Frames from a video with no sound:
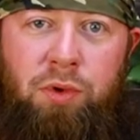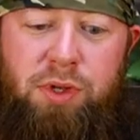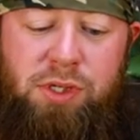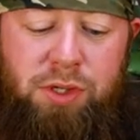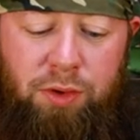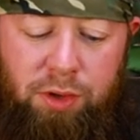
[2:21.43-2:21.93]
wore
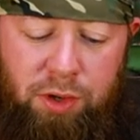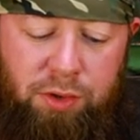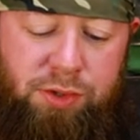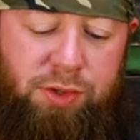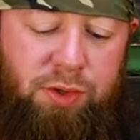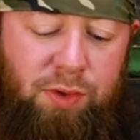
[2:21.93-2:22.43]
the shoulder
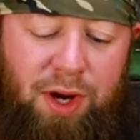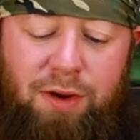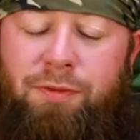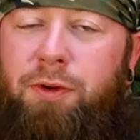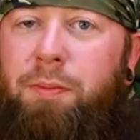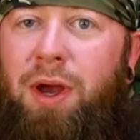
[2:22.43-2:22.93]
holster
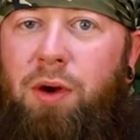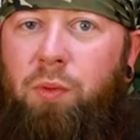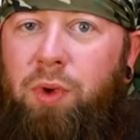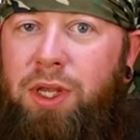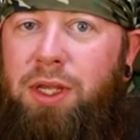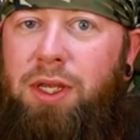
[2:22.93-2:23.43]
around for about a
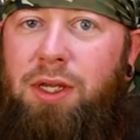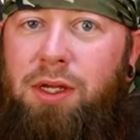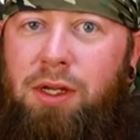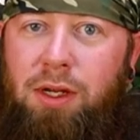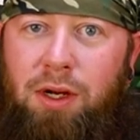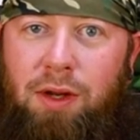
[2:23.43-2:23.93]
week.
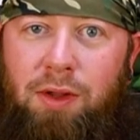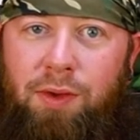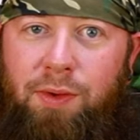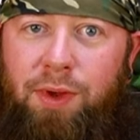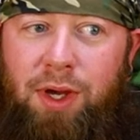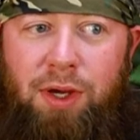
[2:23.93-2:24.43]

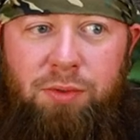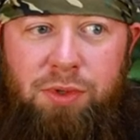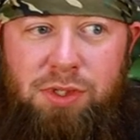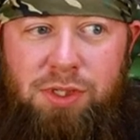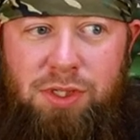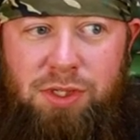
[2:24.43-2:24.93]
It
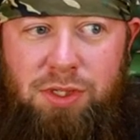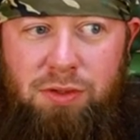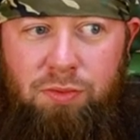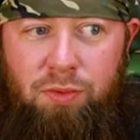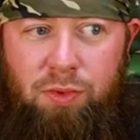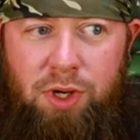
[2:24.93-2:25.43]
was
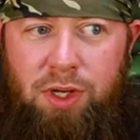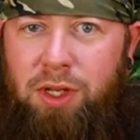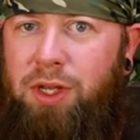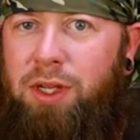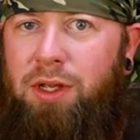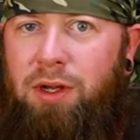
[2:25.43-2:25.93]

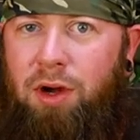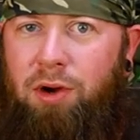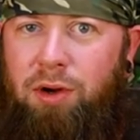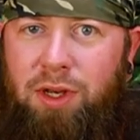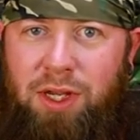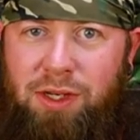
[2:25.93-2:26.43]
really
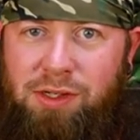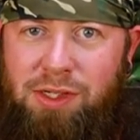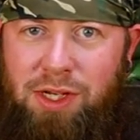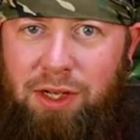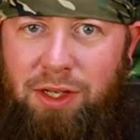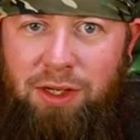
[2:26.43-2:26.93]
hard to
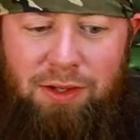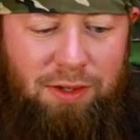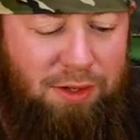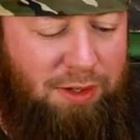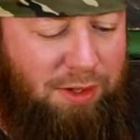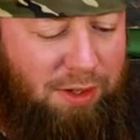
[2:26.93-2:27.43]
conceal it,
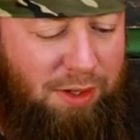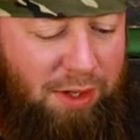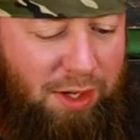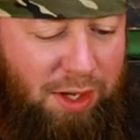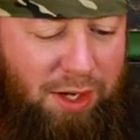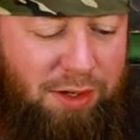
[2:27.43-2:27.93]

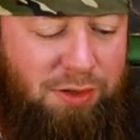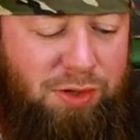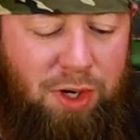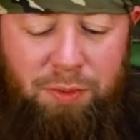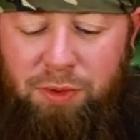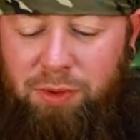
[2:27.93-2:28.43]
had
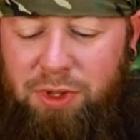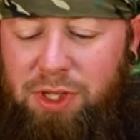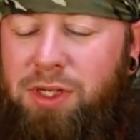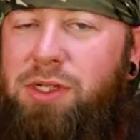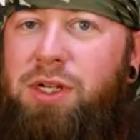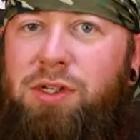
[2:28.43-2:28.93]
trouble with
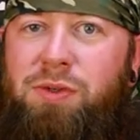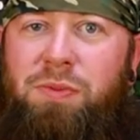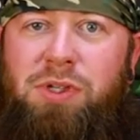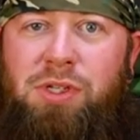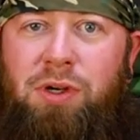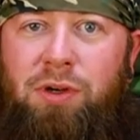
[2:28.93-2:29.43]
the
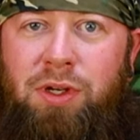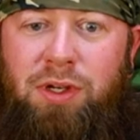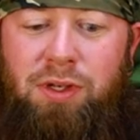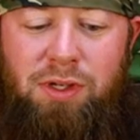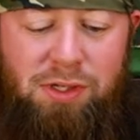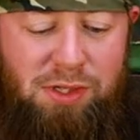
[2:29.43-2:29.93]
adjustments on it.